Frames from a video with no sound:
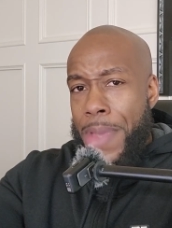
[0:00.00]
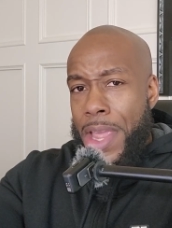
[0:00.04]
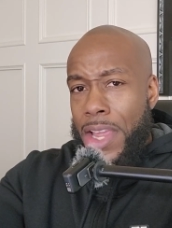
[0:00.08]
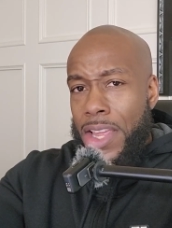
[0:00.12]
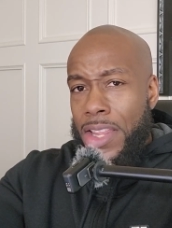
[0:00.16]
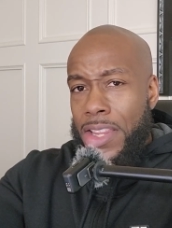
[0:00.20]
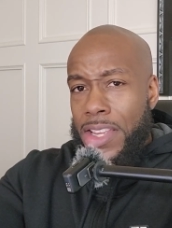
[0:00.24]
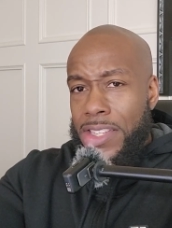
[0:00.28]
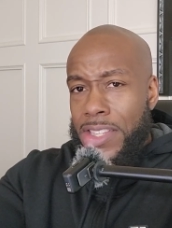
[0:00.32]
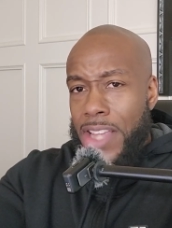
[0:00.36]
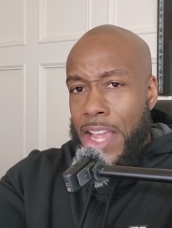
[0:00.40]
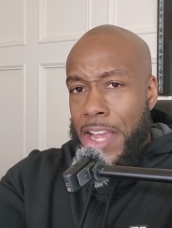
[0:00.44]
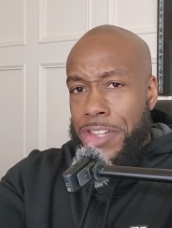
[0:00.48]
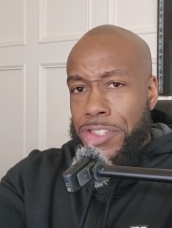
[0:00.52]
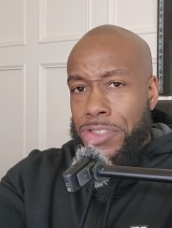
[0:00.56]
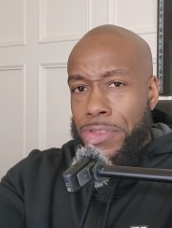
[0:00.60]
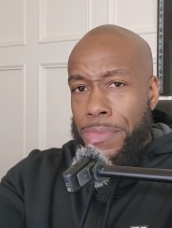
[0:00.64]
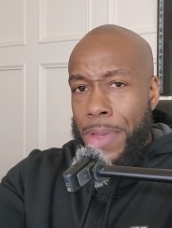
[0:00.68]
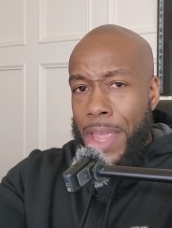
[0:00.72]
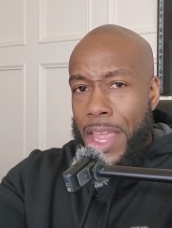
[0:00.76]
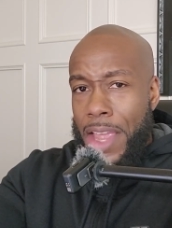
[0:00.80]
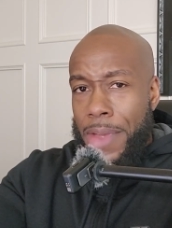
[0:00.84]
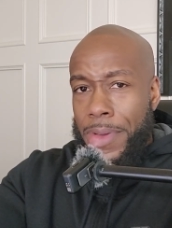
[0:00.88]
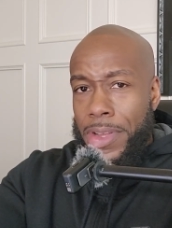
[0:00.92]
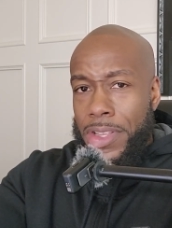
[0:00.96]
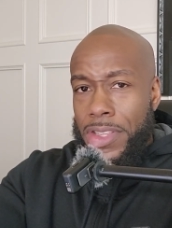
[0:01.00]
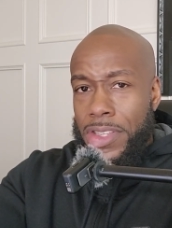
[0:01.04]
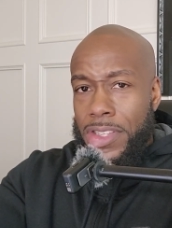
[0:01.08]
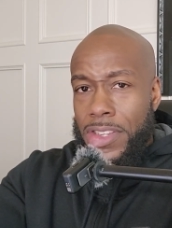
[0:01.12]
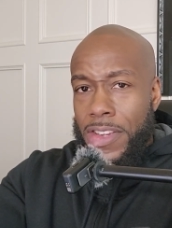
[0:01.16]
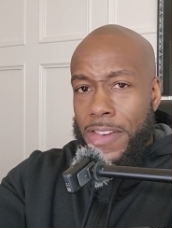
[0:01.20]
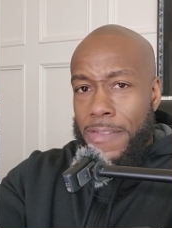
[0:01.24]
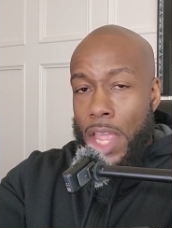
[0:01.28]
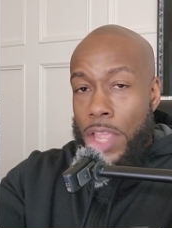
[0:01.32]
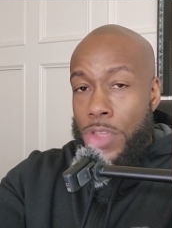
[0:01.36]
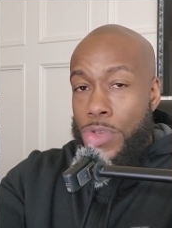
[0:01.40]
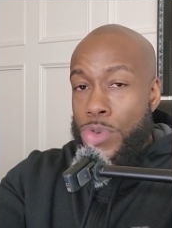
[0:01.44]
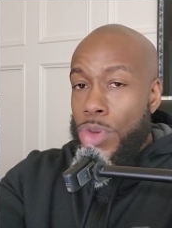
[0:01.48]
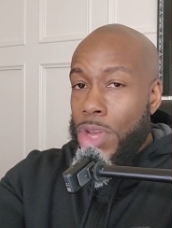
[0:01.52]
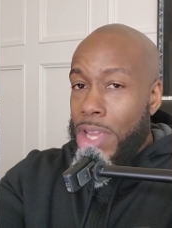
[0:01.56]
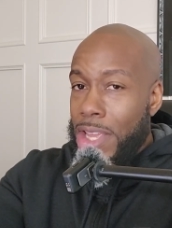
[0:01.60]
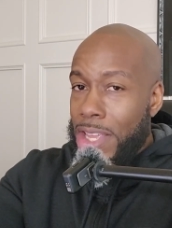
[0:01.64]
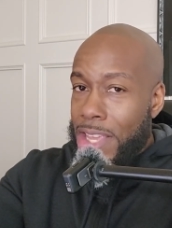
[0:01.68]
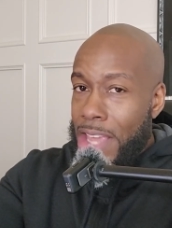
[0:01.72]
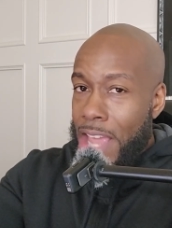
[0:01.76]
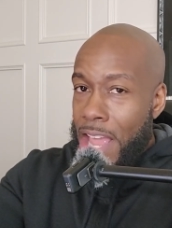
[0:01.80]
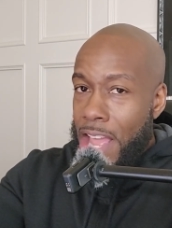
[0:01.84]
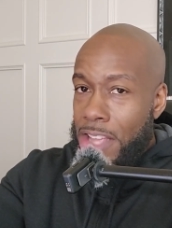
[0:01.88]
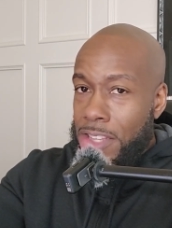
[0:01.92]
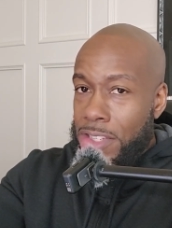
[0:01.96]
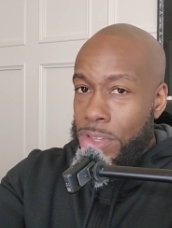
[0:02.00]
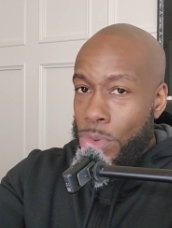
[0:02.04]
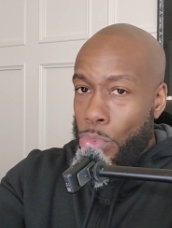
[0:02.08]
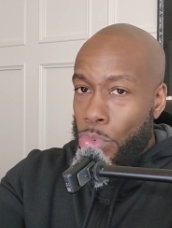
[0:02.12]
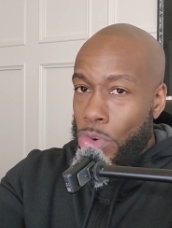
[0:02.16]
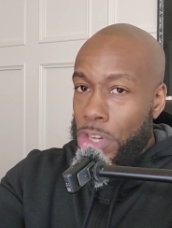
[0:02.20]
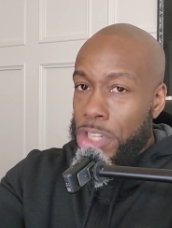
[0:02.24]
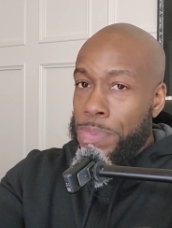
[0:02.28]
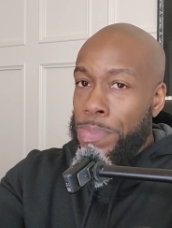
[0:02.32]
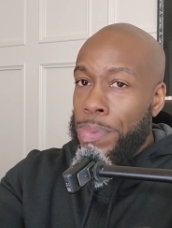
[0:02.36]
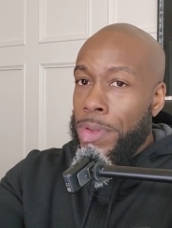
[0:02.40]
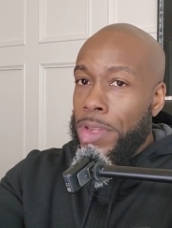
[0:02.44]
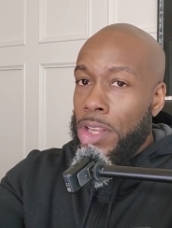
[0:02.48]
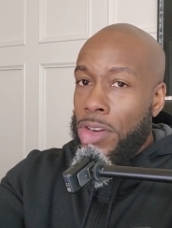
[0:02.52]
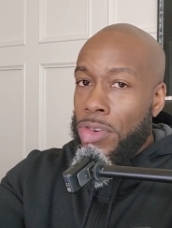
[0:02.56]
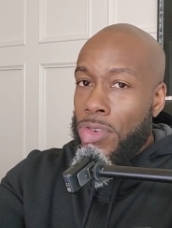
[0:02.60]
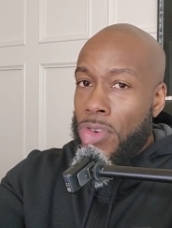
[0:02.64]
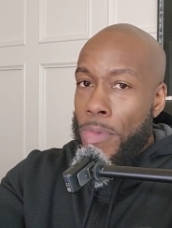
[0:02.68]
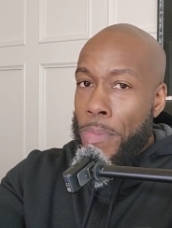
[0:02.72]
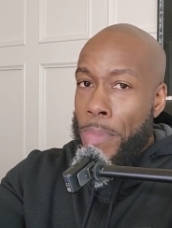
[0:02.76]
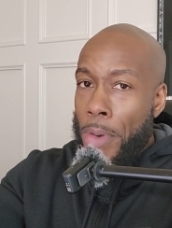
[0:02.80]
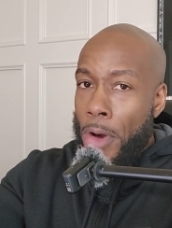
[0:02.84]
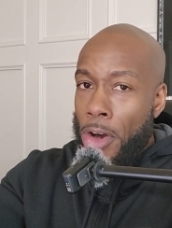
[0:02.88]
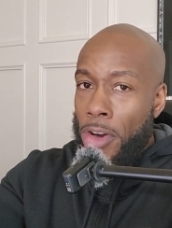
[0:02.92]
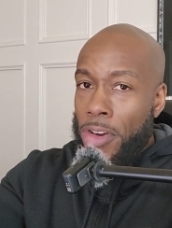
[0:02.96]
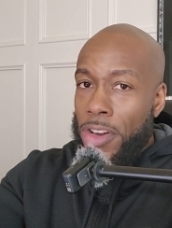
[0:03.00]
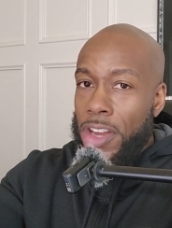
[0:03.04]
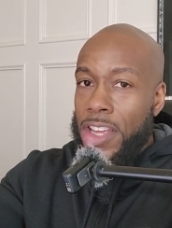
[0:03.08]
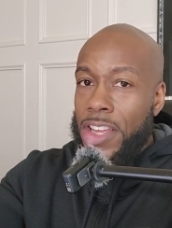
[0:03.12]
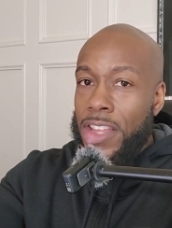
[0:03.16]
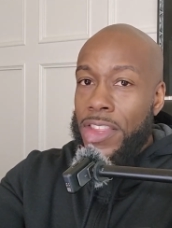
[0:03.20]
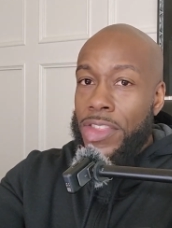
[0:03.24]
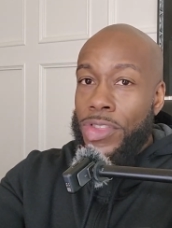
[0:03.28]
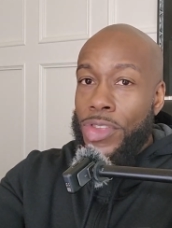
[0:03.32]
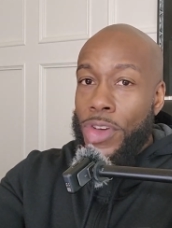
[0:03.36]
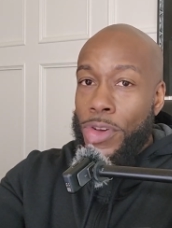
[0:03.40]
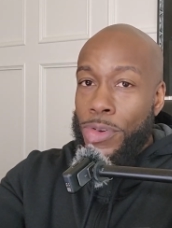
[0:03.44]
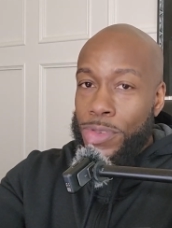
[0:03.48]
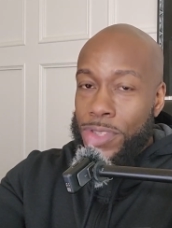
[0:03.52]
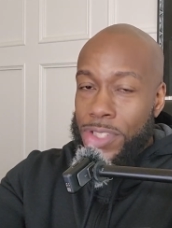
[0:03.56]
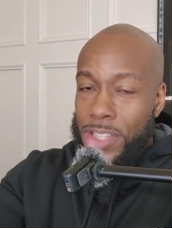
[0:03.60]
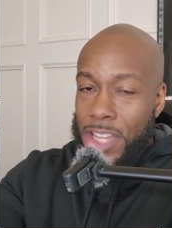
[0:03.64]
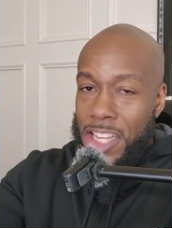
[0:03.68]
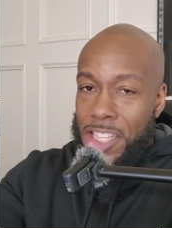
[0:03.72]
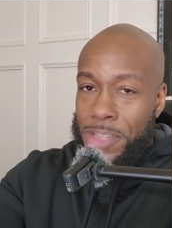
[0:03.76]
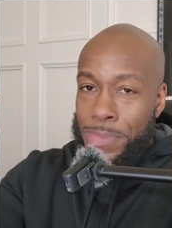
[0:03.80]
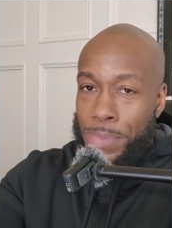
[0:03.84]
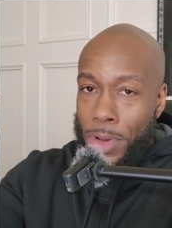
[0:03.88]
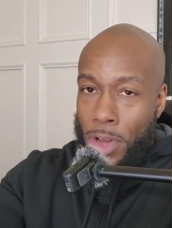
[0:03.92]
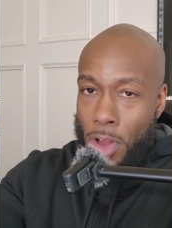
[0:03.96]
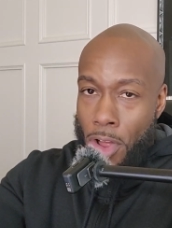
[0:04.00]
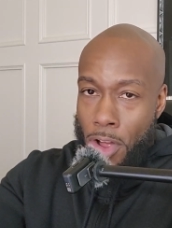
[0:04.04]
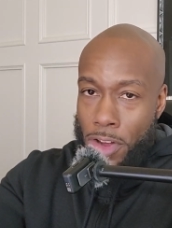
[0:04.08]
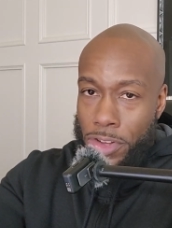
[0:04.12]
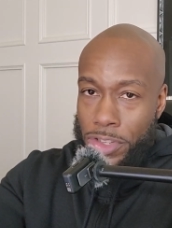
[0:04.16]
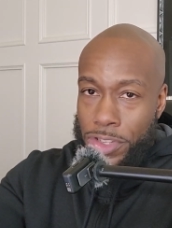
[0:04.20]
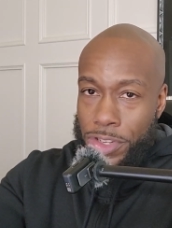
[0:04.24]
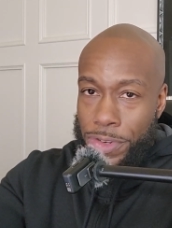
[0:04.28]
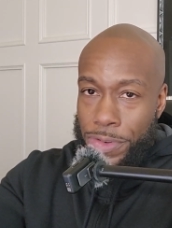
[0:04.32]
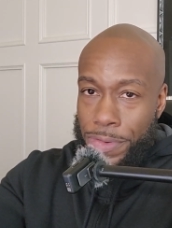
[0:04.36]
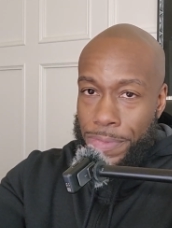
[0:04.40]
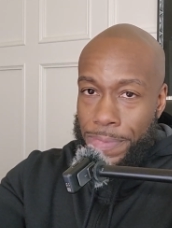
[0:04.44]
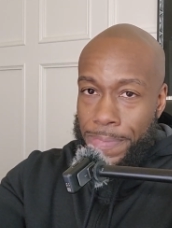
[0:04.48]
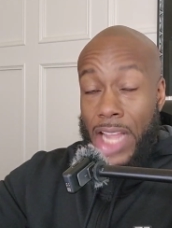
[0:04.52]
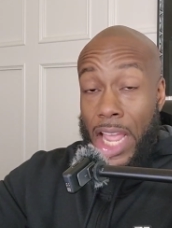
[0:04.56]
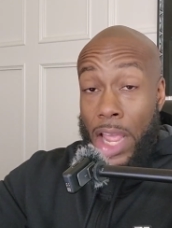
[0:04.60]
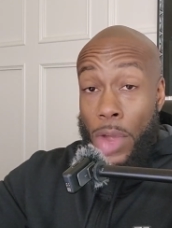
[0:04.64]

making these extra payments, and you can guess which political party those states belong to.